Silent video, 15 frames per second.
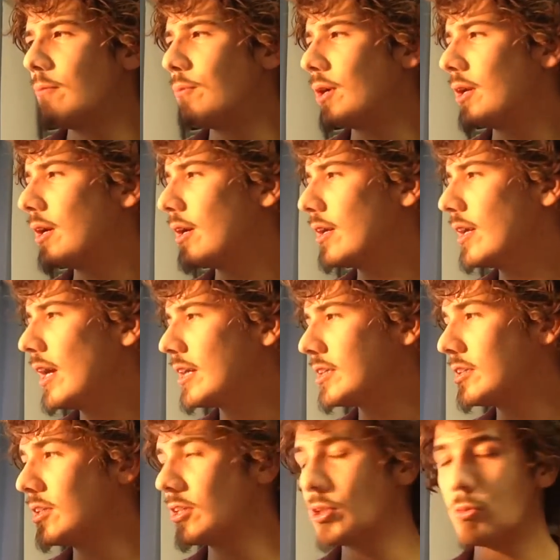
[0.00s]
But
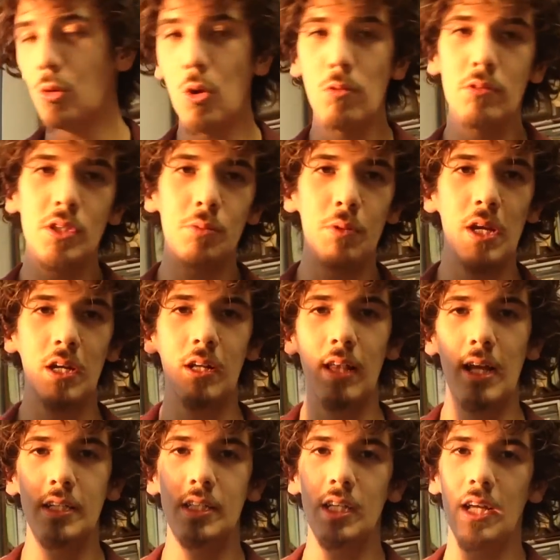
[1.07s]
yes, this will always be a
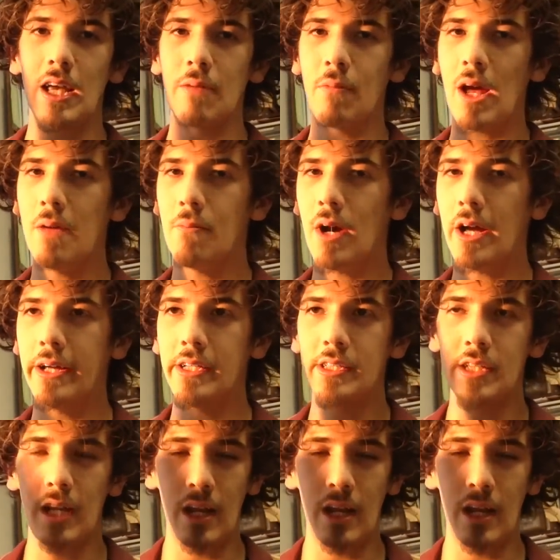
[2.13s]
classic in my mind,